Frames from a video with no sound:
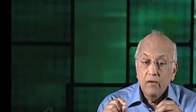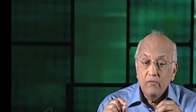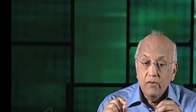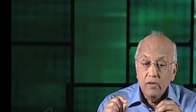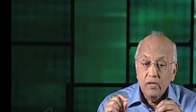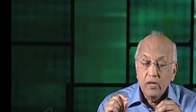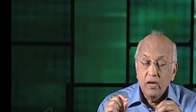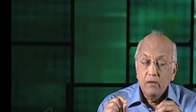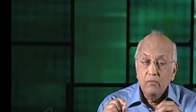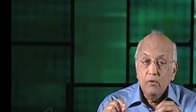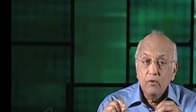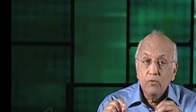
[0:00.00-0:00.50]

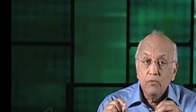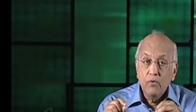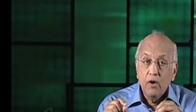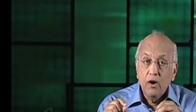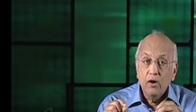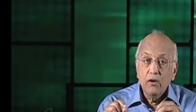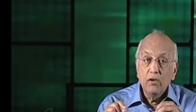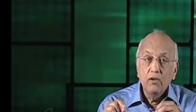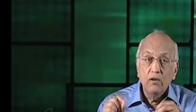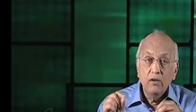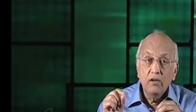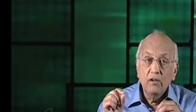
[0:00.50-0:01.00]
every time you
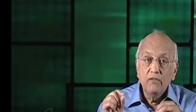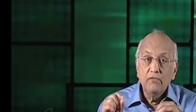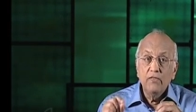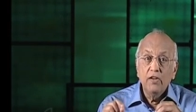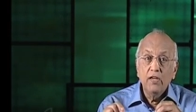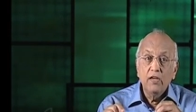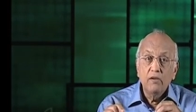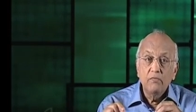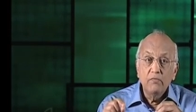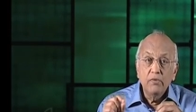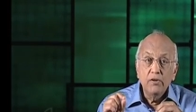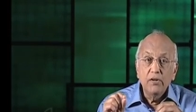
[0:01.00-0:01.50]
walk, you're
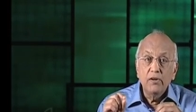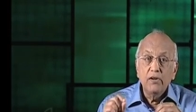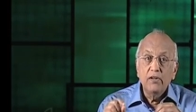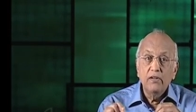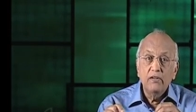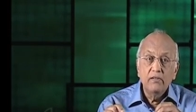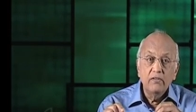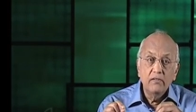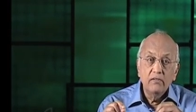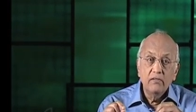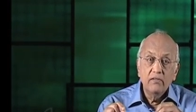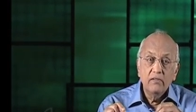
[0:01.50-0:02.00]
lifting a
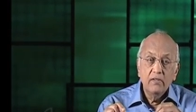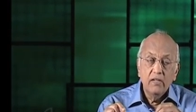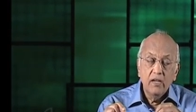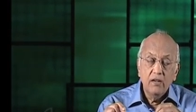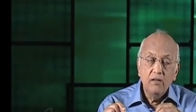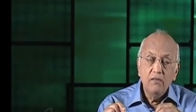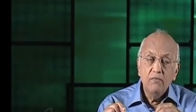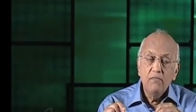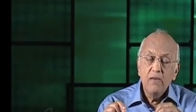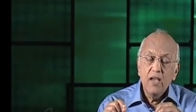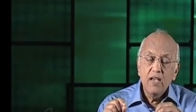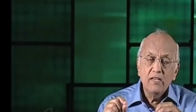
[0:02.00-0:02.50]
burden.
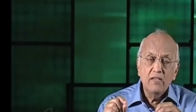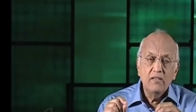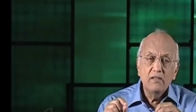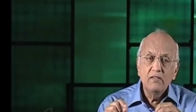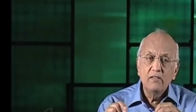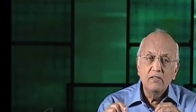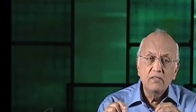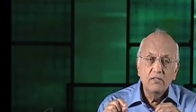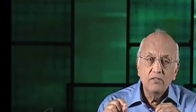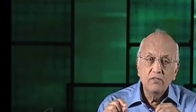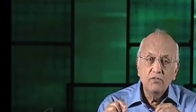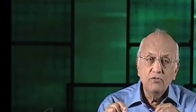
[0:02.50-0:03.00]
Can you
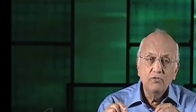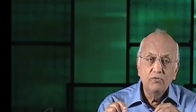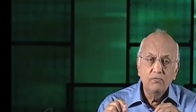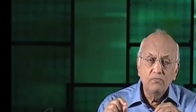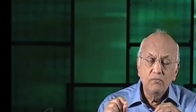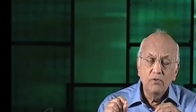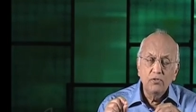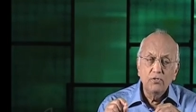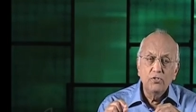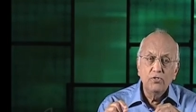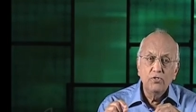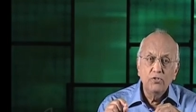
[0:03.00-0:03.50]
imagine a
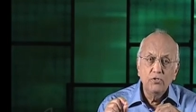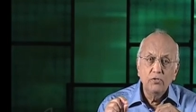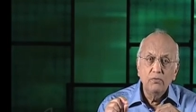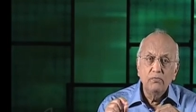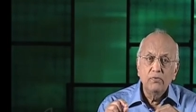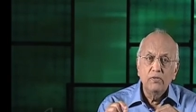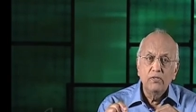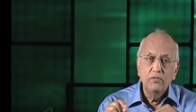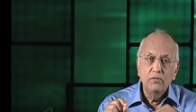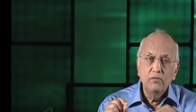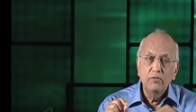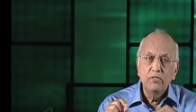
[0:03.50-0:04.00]
more
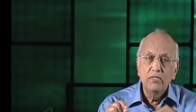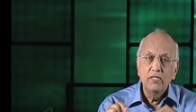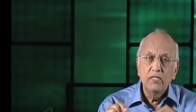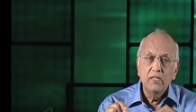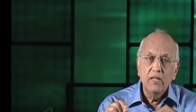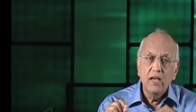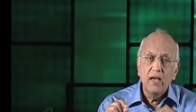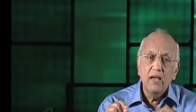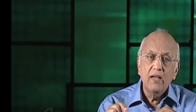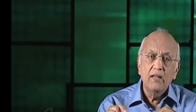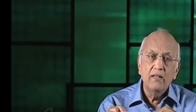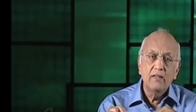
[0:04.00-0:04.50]
stupid rule
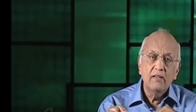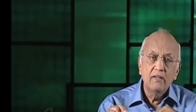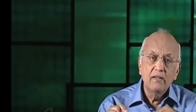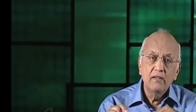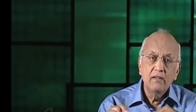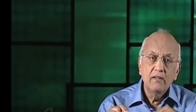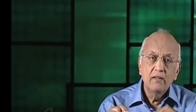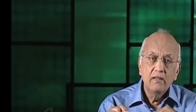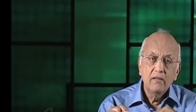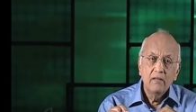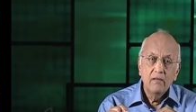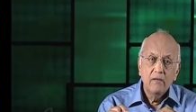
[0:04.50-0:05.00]
than that?
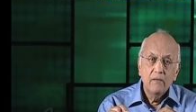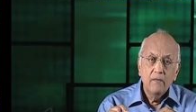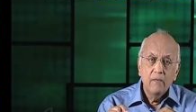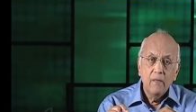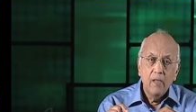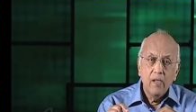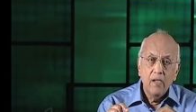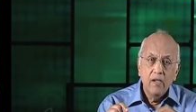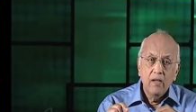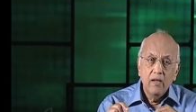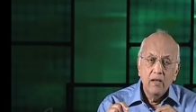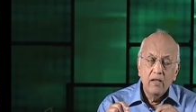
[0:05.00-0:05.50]

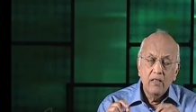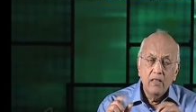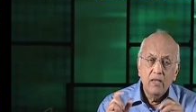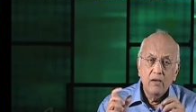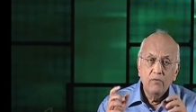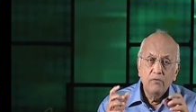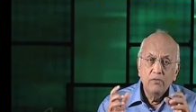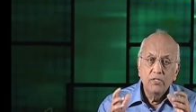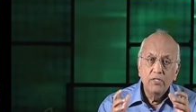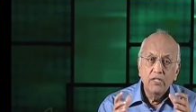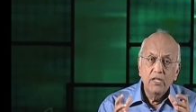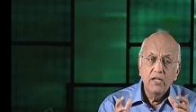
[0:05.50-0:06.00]
And
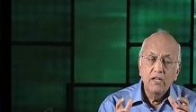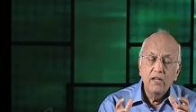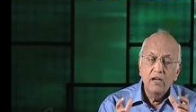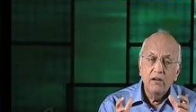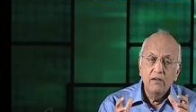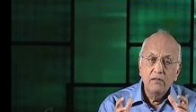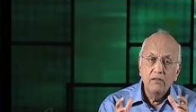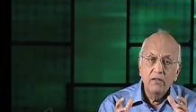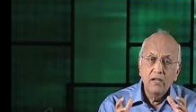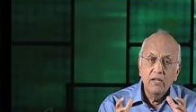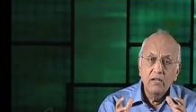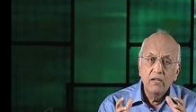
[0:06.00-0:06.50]
they would sit
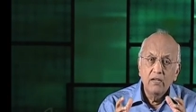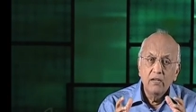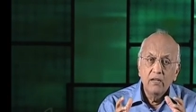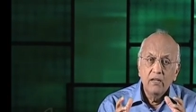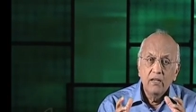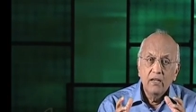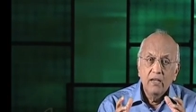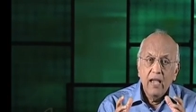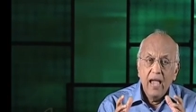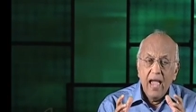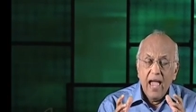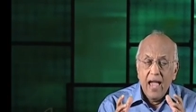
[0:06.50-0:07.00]
down and
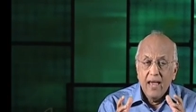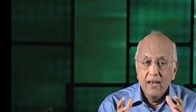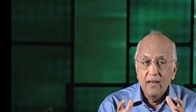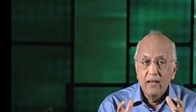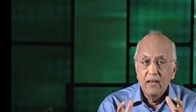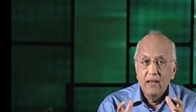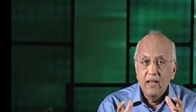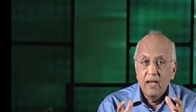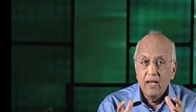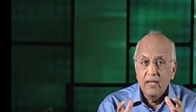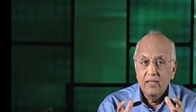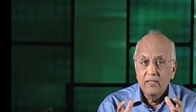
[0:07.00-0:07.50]

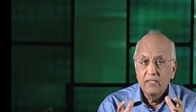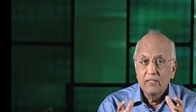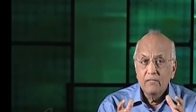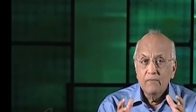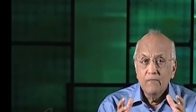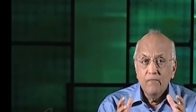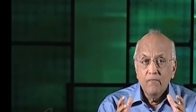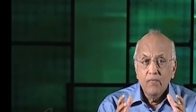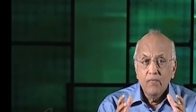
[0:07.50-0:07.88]
analyze